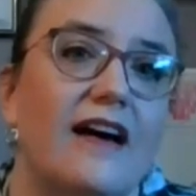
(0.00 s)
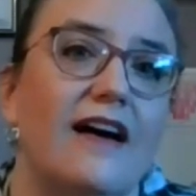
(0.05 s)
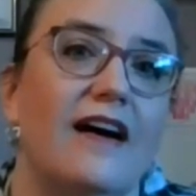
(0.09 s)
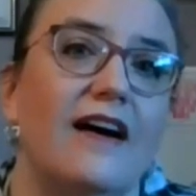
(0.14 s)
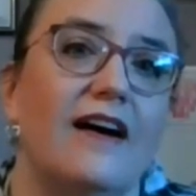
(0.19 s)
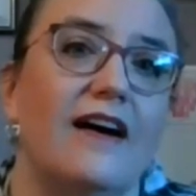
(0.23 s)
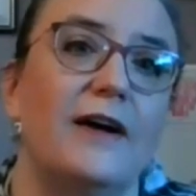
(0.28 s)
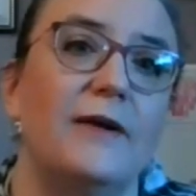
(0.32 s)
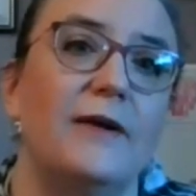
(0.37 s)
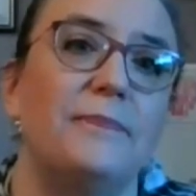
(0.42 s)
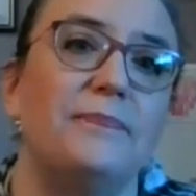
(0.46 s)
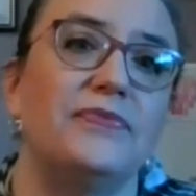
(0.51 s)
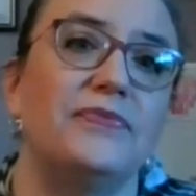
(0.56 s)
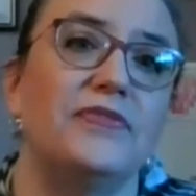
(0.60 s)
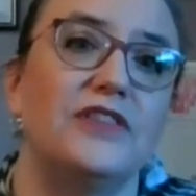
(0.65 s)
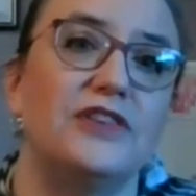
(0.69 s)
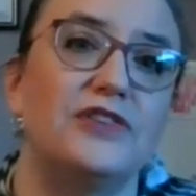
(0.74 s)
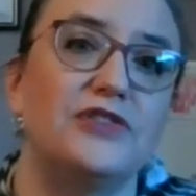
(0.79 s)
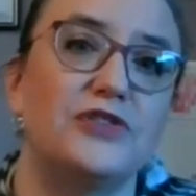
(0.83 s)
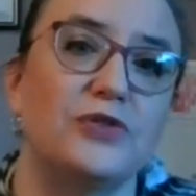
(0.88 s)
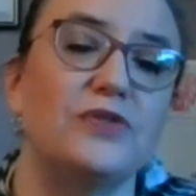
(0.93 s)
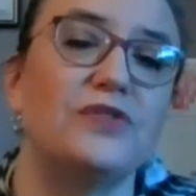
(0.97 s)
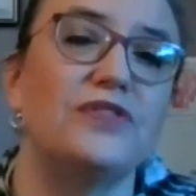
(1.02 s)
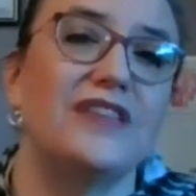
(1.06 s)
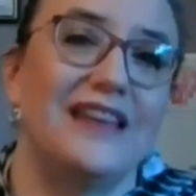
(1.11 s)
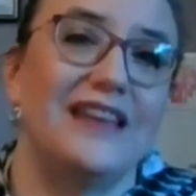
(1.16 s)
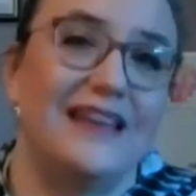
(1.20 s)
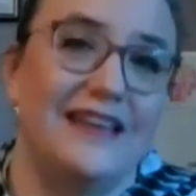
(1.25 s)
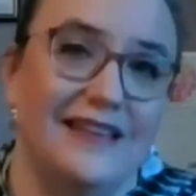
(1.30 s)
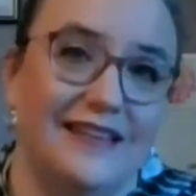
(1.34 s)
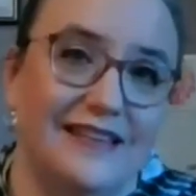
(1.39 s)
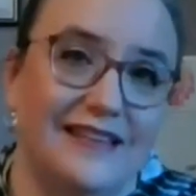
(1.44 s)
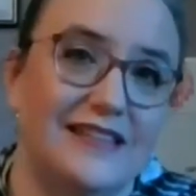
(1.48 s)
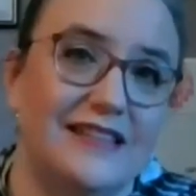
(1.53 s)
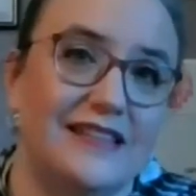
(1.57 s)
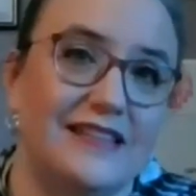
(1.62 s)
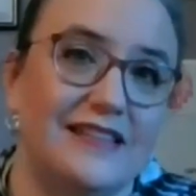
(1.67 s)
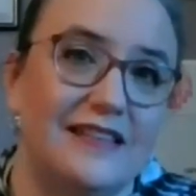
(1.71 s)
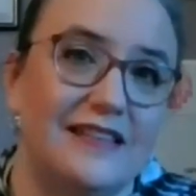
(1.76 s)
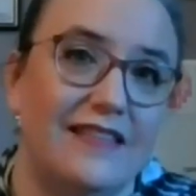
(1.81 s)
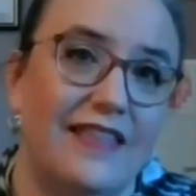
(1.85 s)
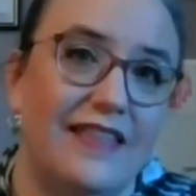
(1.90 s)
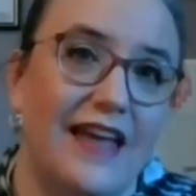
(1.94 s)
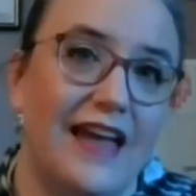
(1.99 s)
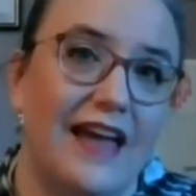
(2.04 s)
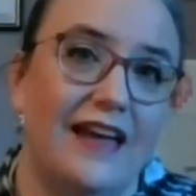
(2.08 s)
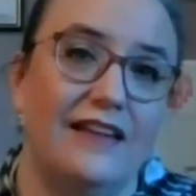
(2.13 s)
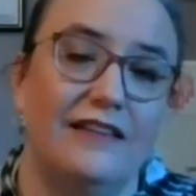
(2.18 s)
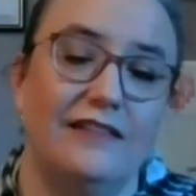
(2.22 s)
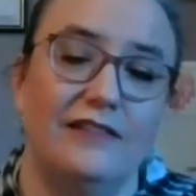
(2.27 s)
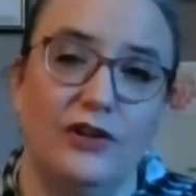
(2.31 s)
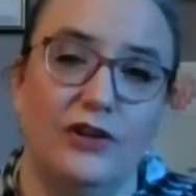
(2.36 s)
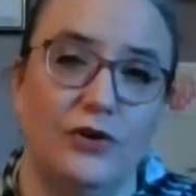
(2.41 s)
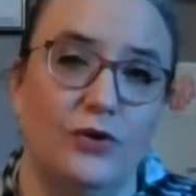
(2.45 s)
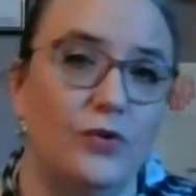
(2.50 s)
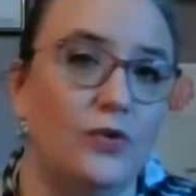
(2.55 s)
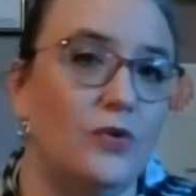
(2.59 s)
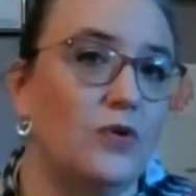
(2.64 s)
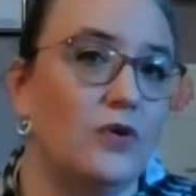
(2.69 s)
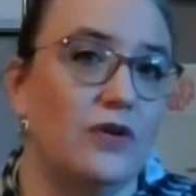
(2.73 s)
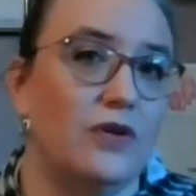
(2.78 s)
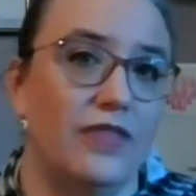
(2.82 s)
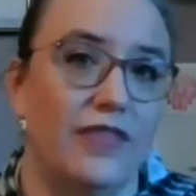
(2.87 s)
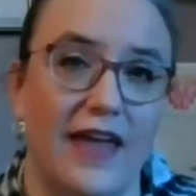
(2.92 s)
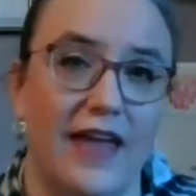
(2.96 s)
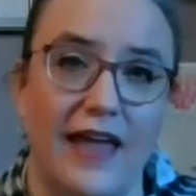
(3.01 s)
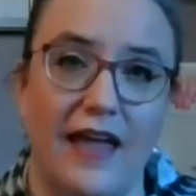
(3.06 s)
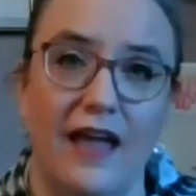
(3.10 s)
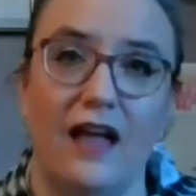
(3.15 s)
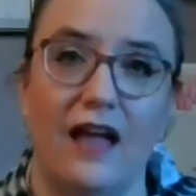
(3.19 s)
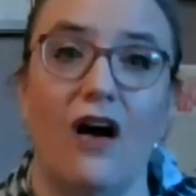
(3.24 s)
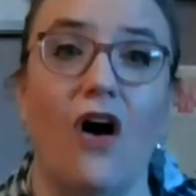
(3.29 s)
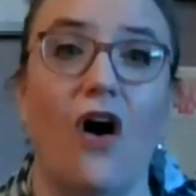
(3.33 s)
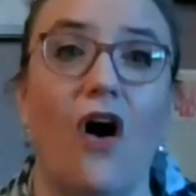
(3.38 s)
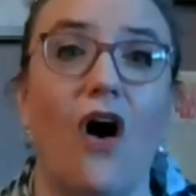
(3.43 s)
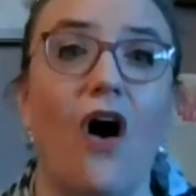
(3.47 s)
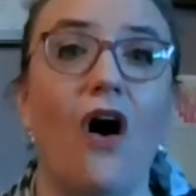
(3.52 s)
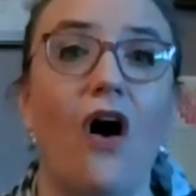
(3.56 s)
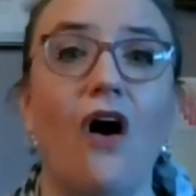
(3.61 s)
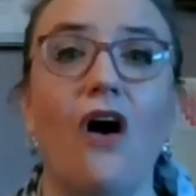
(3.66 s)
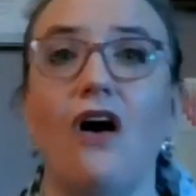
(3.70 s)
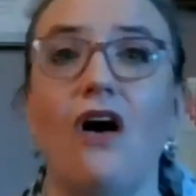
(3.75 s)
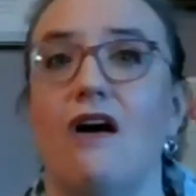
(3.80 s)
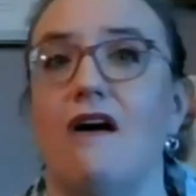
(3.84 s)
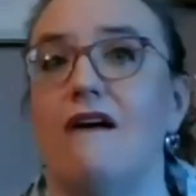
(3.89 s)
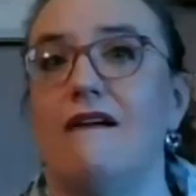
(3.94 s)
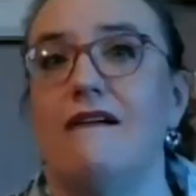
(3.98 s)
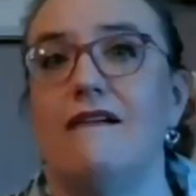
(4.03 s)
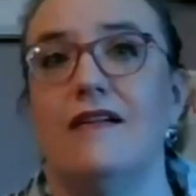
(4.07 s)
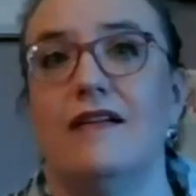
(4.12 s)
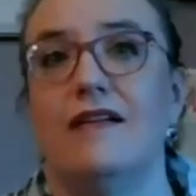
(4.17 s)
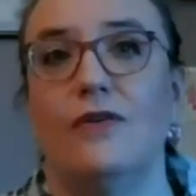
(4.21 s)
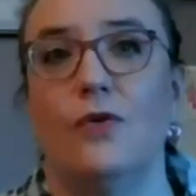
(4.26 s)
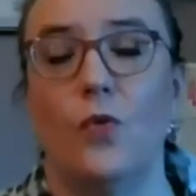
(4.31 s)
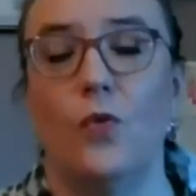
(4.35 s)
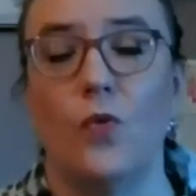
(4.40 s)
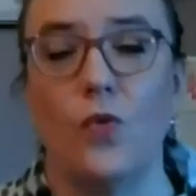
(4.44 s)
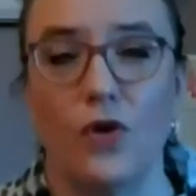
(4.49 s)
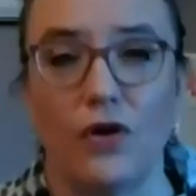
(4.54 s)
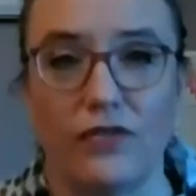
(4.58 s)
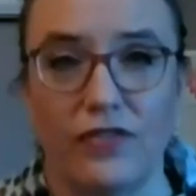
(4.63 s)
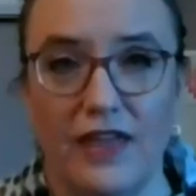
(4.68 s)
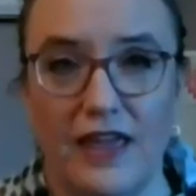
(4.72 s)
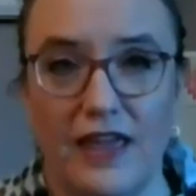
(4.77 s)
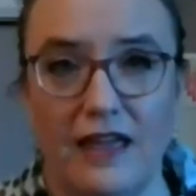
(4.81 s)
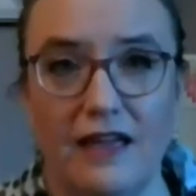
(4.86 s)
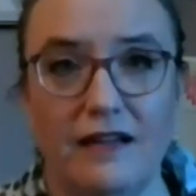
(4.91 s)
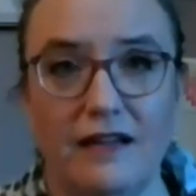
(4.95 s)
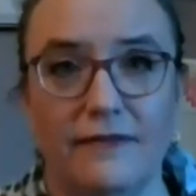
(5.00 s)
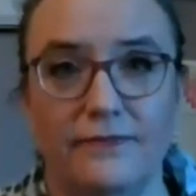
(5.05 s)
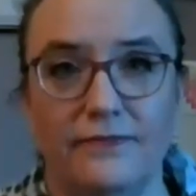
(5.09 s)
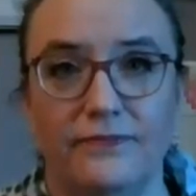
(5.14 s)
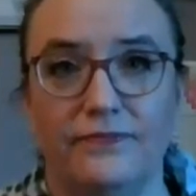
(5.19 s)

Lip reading: The truth is that you or they are worthy.